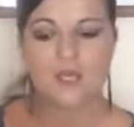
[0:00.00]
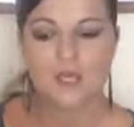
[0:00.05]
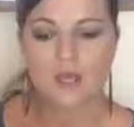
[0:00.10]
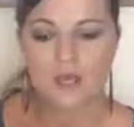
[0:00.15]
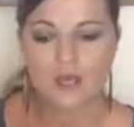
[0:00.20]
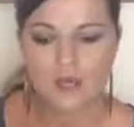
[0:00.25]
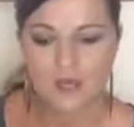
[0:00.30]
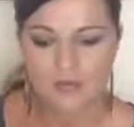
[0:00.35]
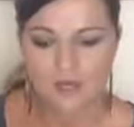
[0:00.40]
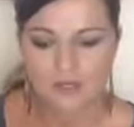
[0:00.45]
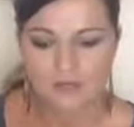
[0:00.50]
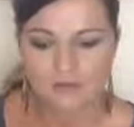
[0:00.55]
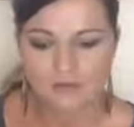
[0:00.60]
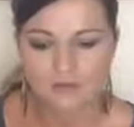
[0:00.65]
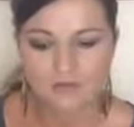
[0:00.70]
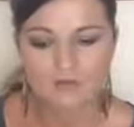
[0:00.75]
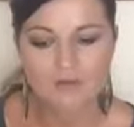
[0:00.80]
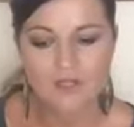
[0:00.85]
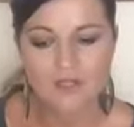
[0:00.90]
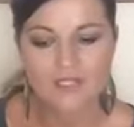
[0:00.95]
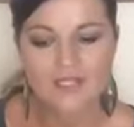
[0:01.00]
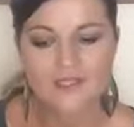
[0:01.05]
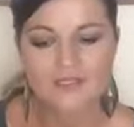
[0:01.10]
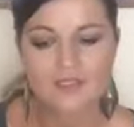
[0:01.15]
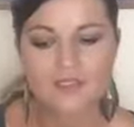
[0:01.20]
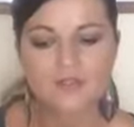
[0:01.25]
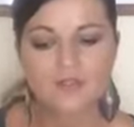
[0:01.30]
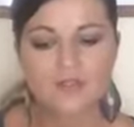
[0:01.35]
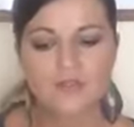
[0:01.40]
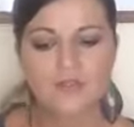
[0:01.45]

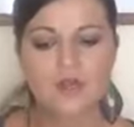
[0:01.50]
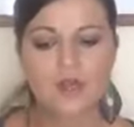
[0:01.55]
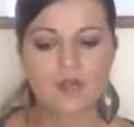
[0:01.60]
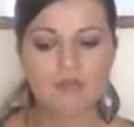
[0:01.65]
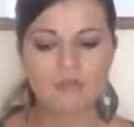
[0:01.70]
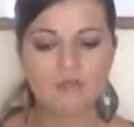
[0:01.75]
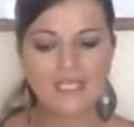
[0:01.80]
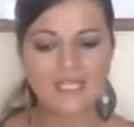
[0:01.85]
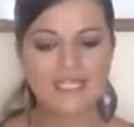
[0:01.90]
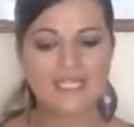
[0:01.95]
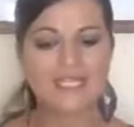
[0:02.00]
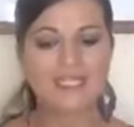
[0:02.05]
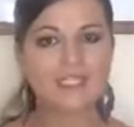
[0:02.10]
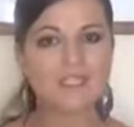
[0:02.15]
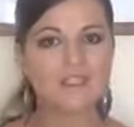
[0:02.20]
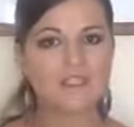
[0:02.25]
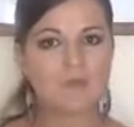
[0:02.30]
to a real English